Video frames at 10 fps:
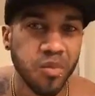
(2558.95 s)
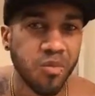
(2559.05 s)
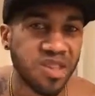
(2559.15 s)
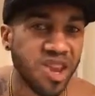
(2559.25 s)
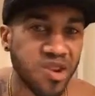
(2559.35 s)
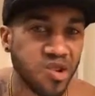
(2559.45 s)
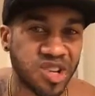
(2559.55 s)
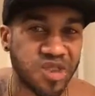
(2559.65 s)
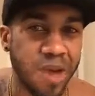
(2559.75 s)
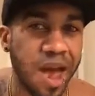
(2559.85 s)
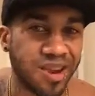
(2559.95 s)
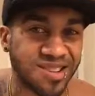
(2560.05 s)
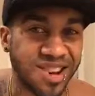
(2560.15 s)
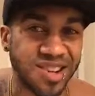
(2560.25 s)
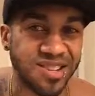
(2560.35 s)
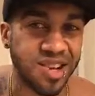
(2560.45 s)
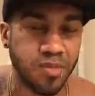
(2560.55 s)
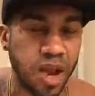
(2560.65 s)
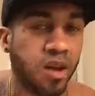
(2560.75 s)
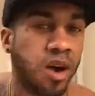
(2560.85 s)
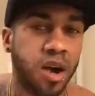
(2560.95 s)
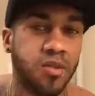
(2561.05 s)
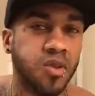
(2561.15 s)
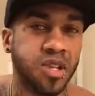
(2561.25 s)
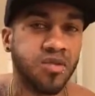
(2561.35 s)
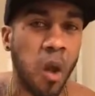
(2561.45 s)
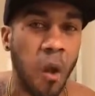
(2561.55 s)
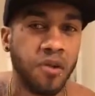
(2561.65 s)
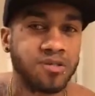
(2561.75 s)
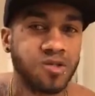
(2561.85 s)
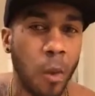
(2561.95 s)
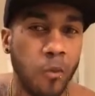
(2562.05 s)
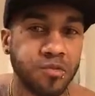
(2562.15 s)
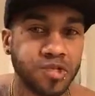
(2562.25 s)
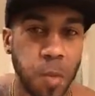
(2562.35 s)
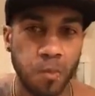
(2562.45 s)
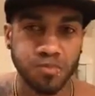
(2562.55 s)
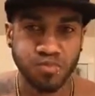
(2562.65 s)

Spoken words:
But then dudes will get mad because then they see it but like, hold on, who this? Okay.